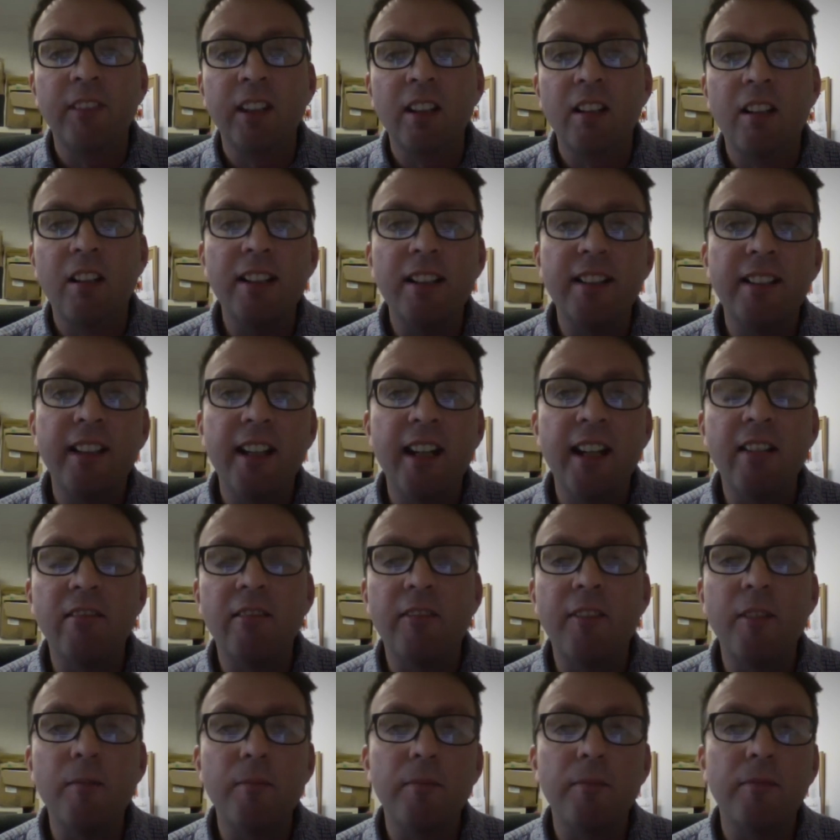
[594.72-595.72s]
idea
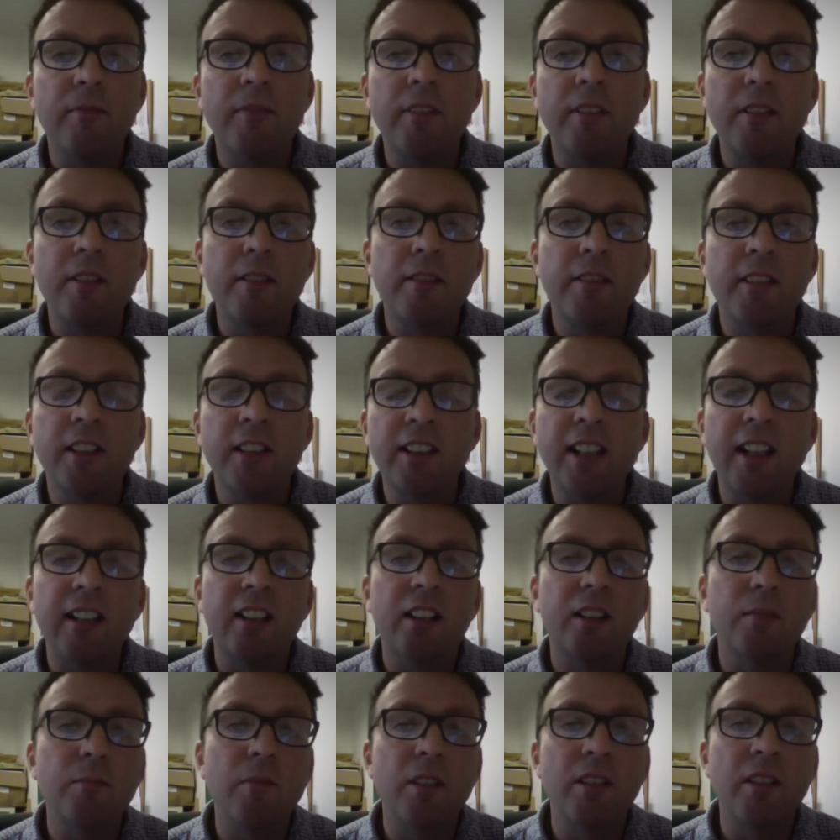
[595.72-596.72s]
of the the
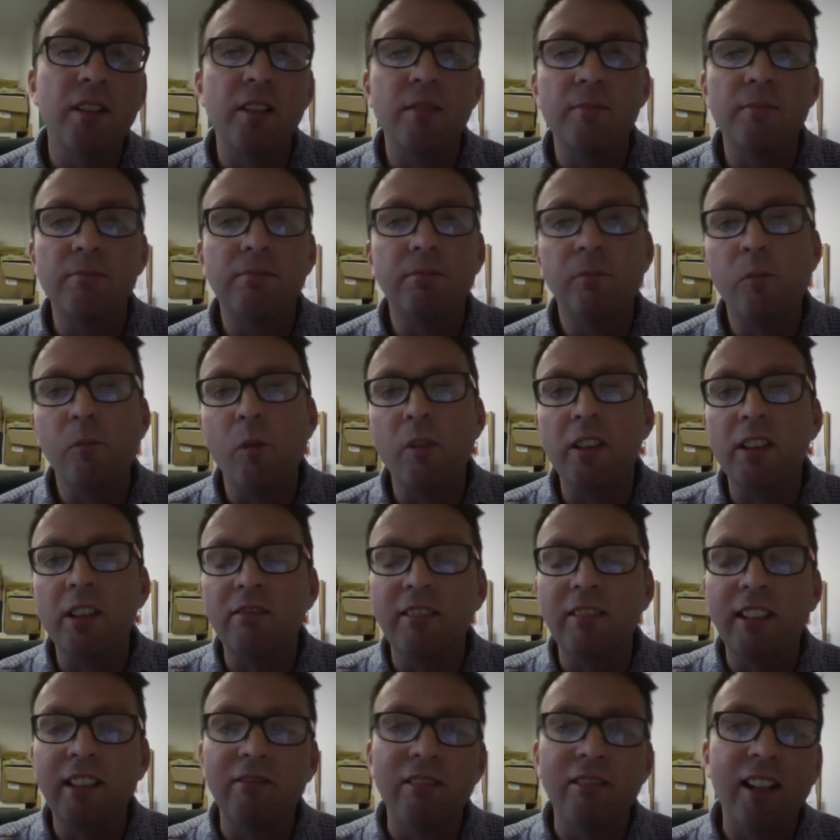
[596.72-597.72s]
gentleman
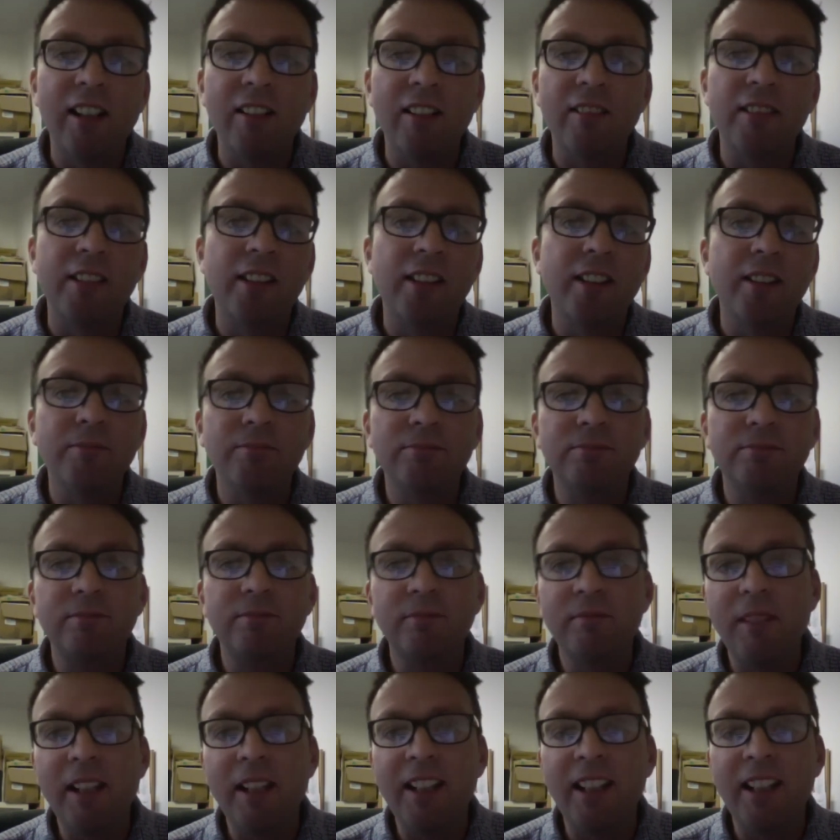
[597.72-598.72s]
wandering around
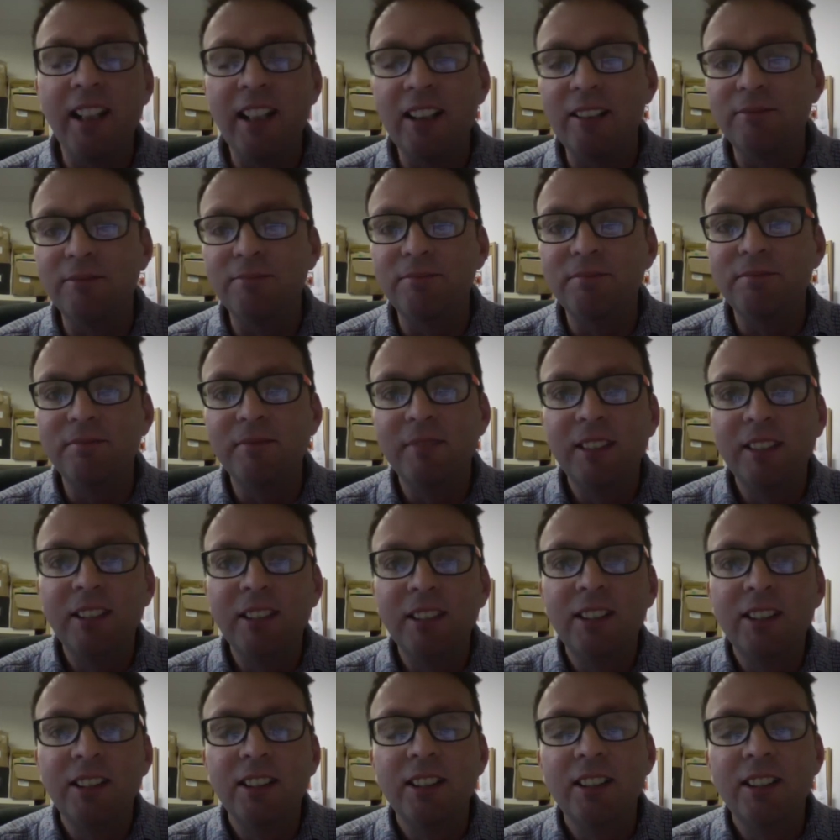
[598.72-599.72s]
making
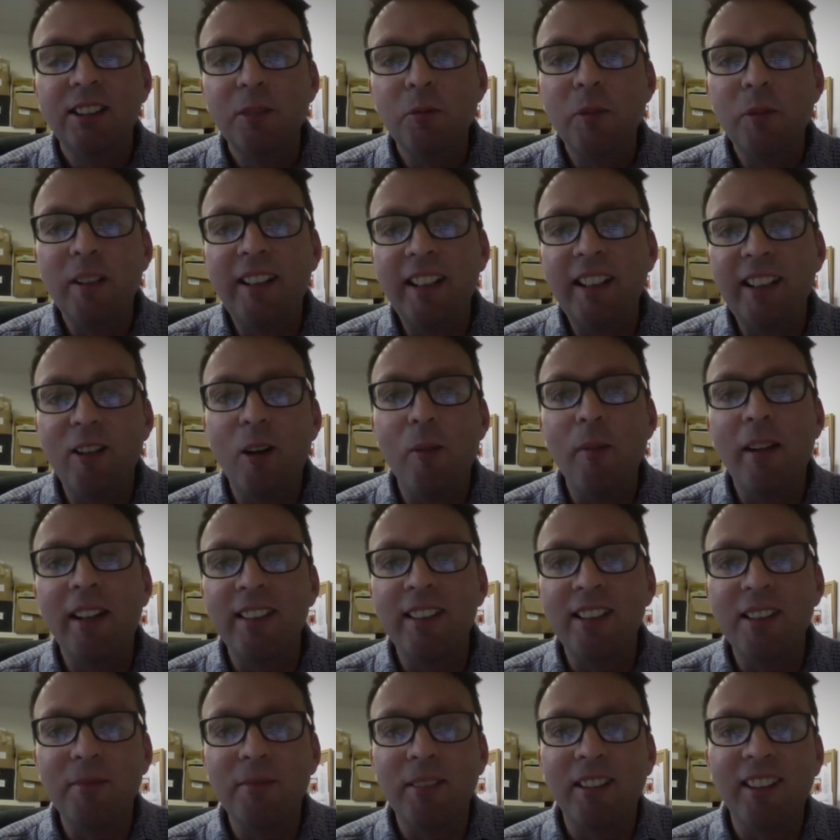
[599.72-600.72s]
witty
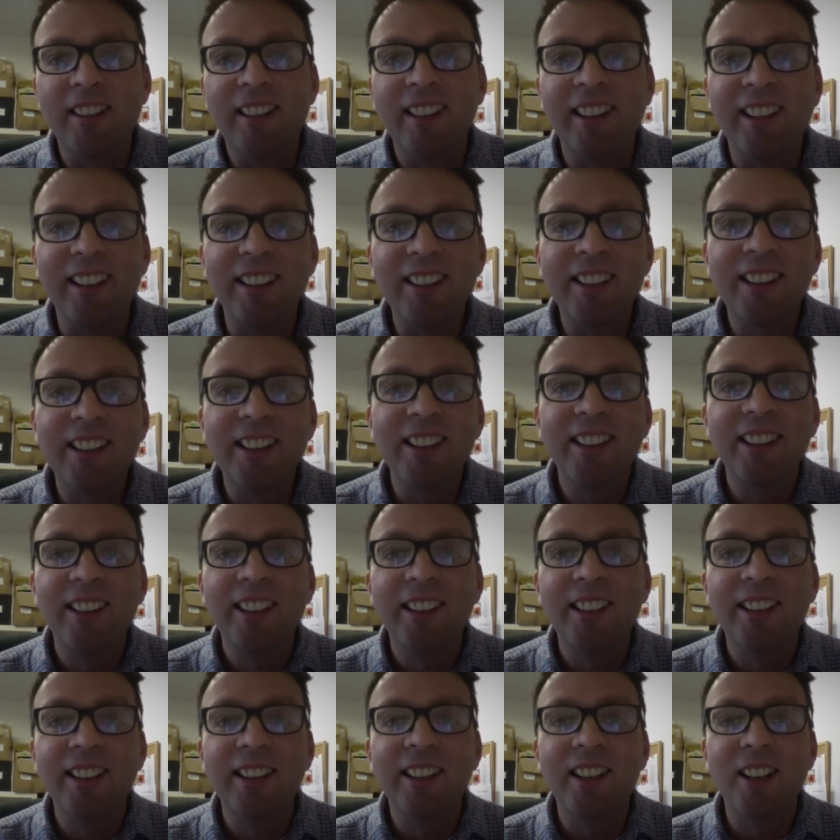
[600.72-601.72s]
comments about things,
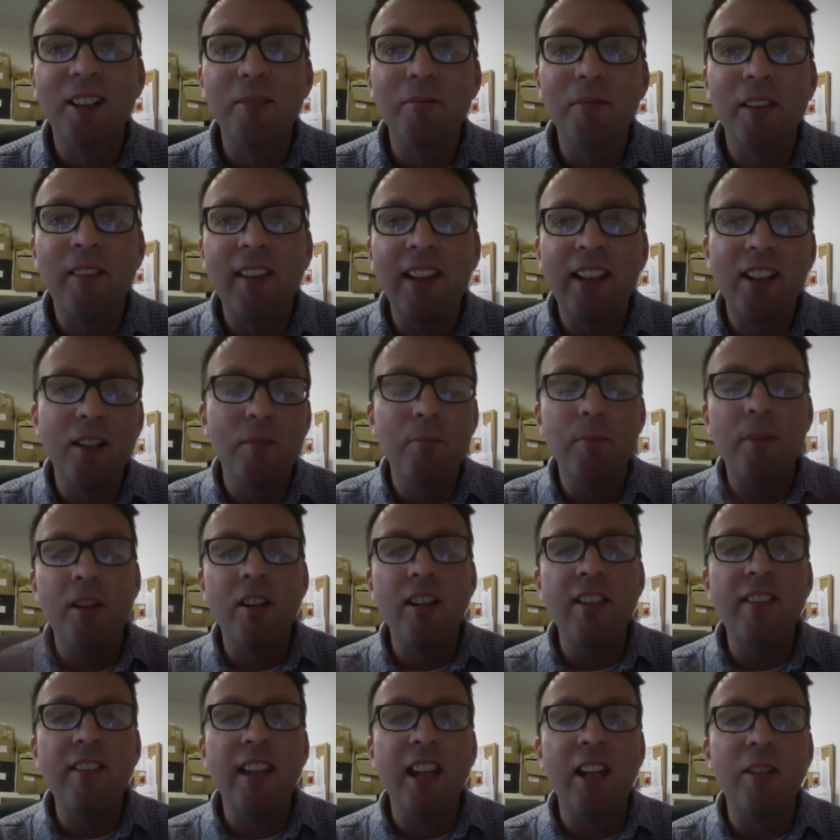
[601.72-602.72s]
yeah. um, and then
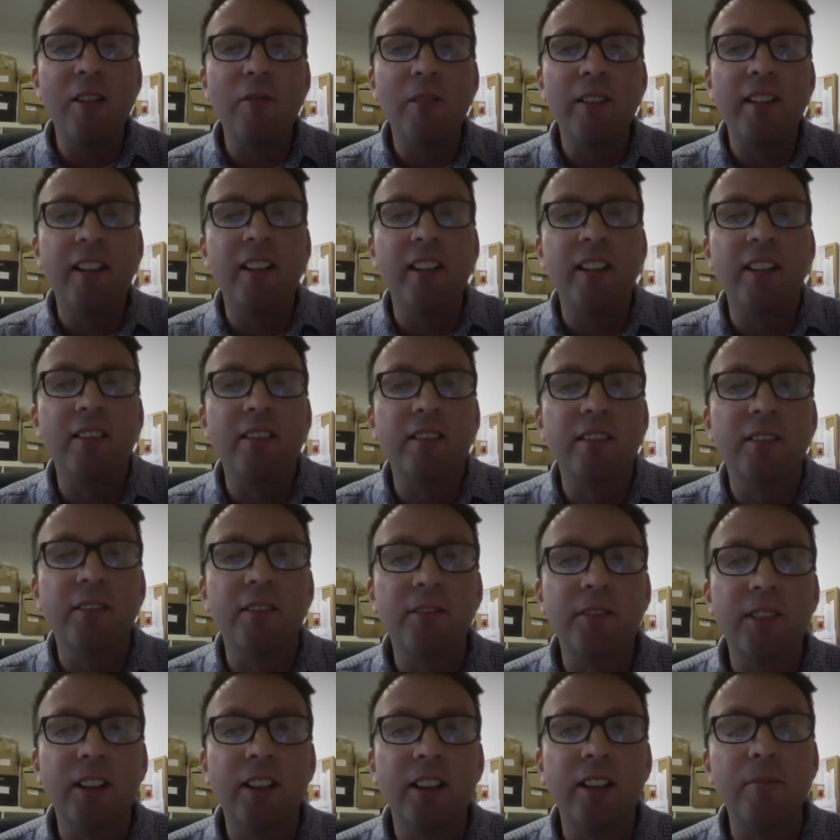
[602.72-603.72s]
combine that with a sort of
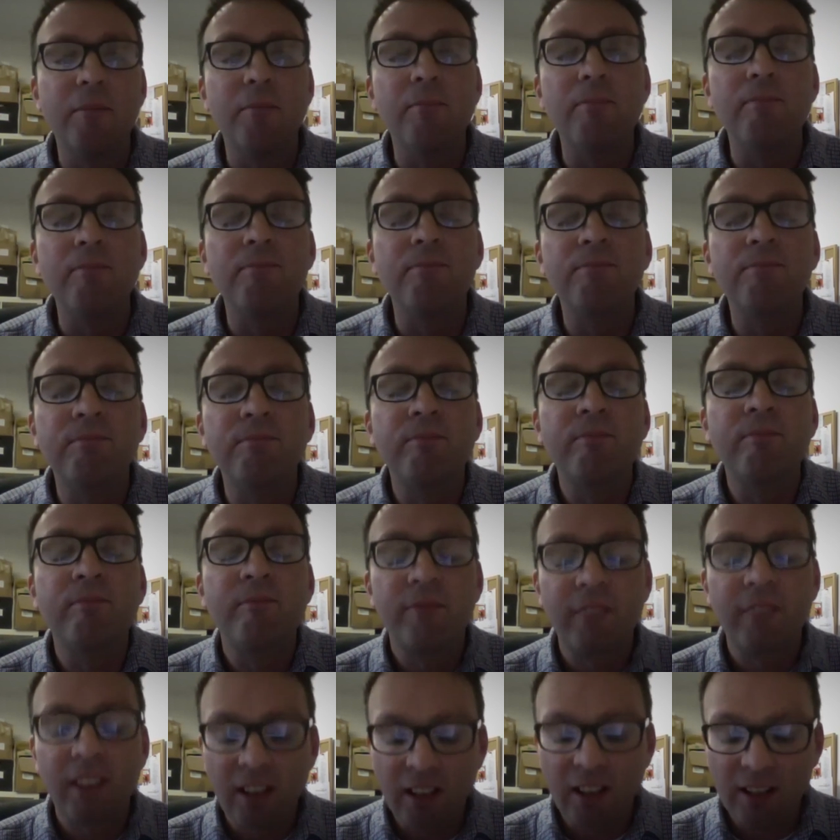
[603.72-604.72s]
um,
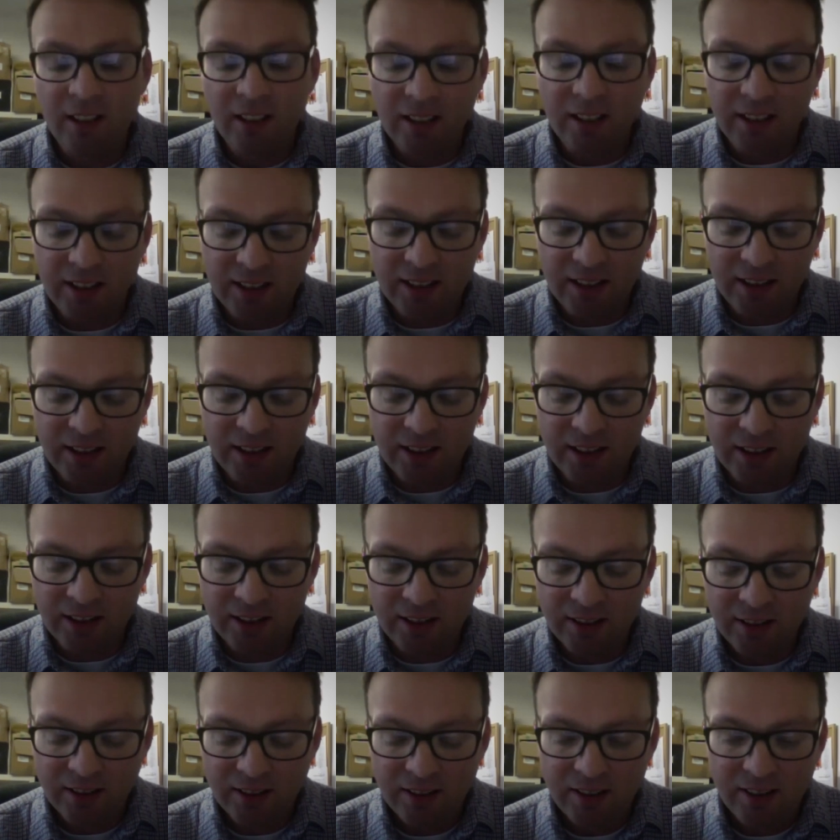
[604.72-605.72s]
yeah, uh,
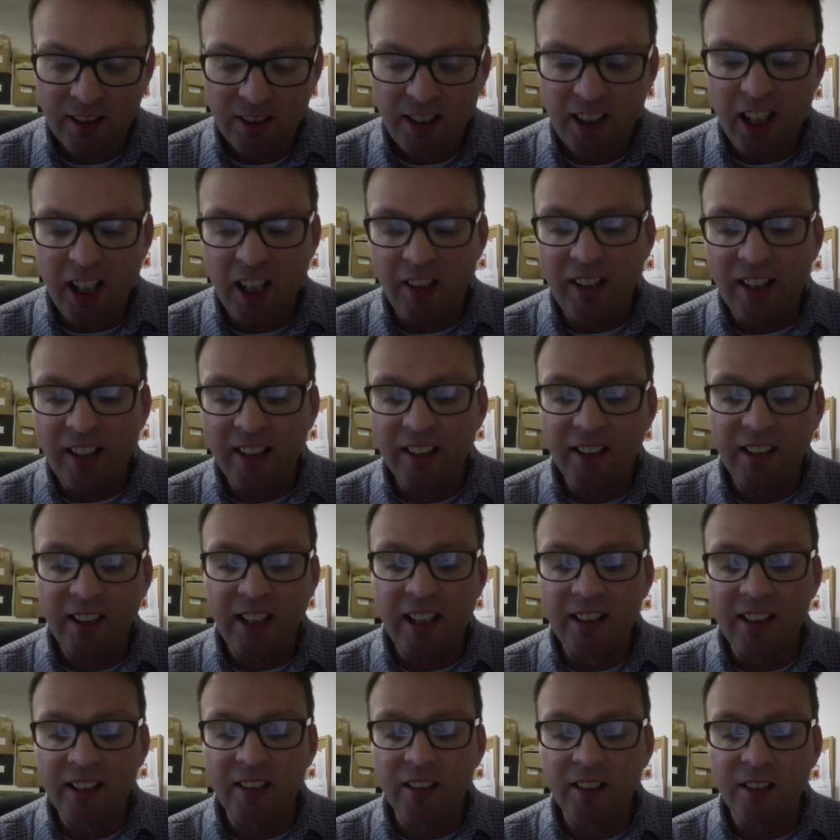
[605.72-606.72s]
you know that
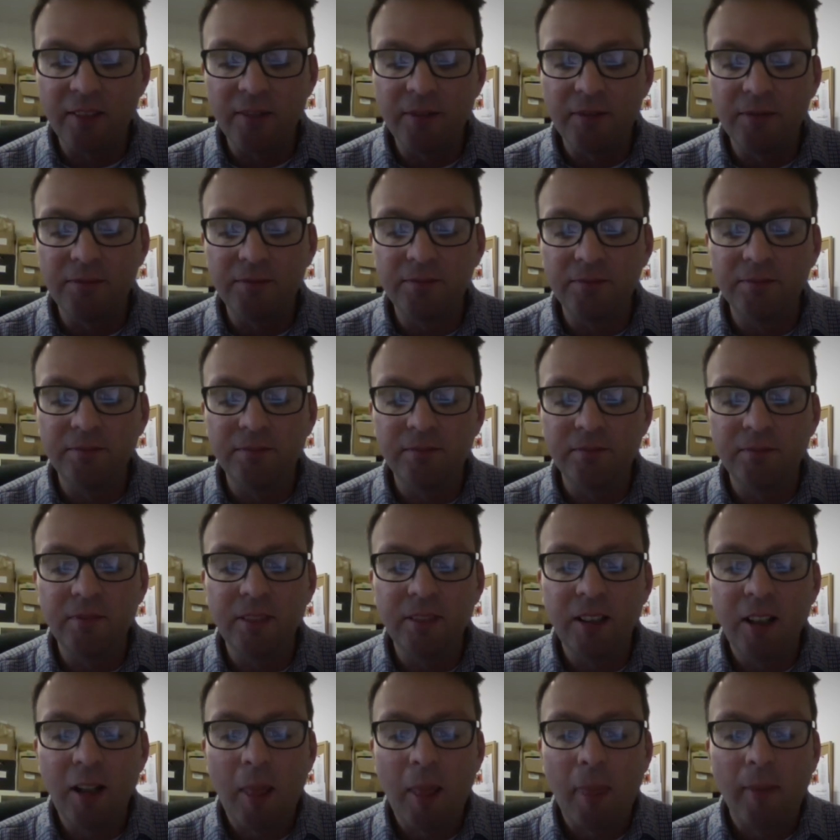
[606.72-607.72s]
that sort of
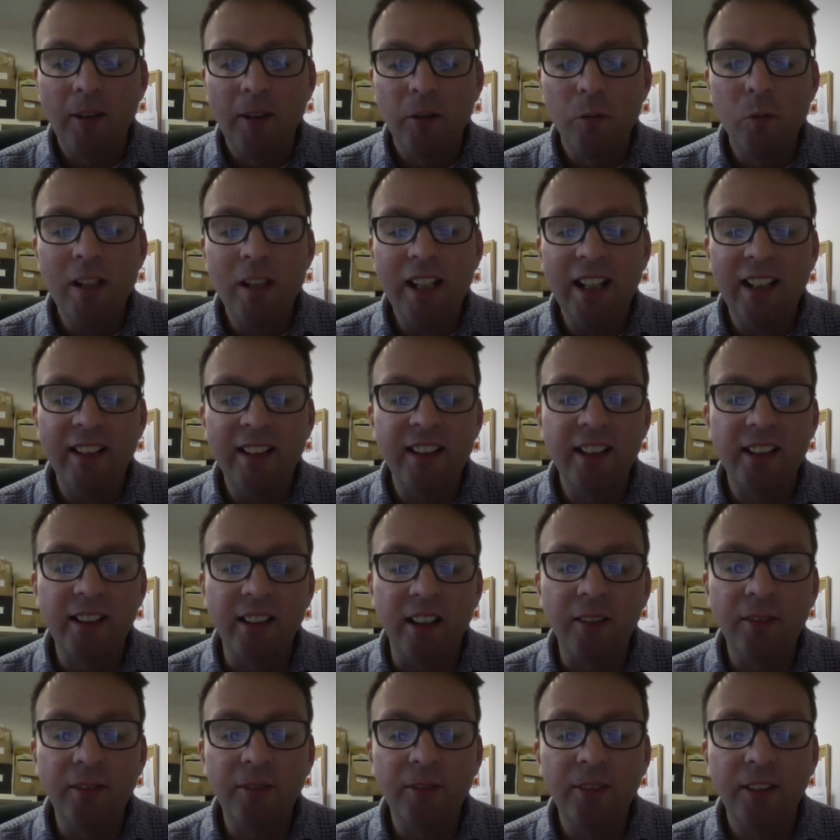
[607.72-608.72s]
weird
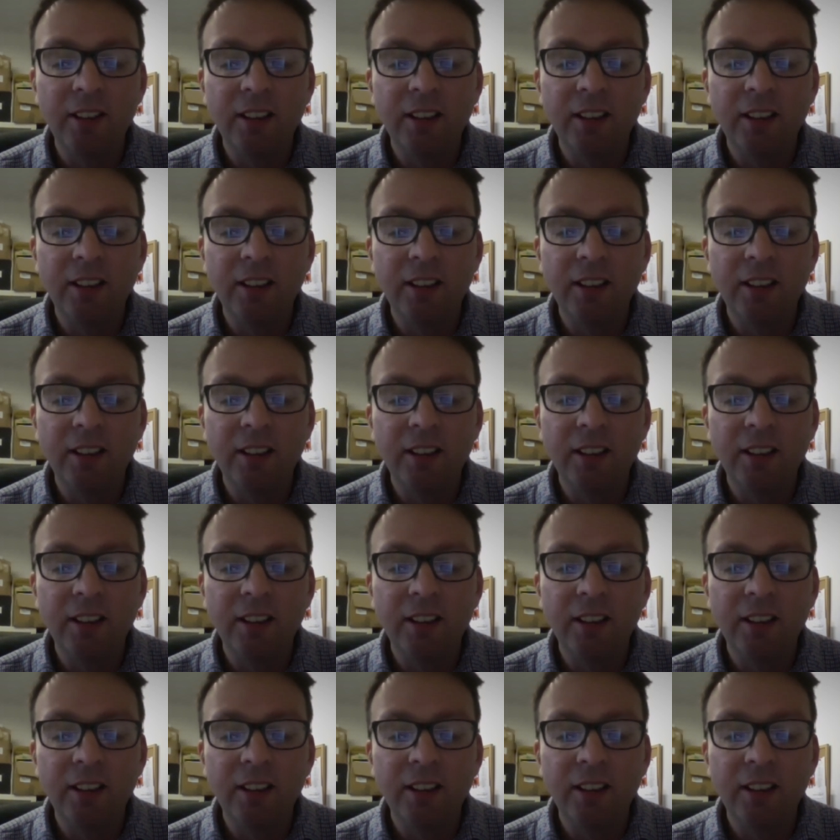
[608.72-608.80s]
stuff.